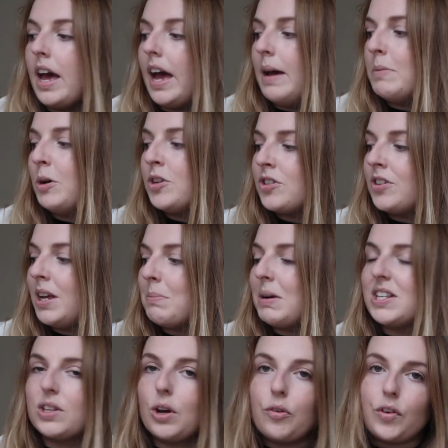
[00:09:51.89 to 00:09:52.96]
and um, underneath
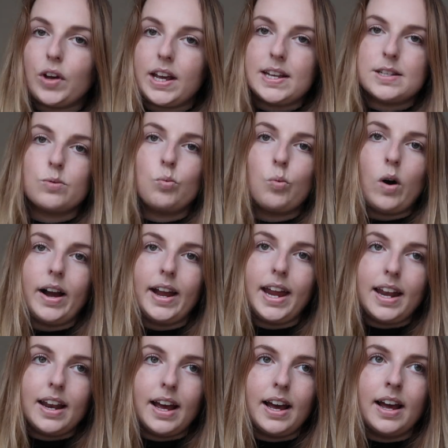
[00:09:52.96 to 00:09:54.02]
my sofa is
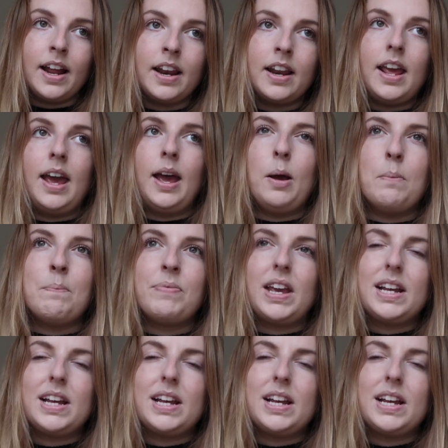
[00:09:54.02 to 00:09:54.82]
white and um,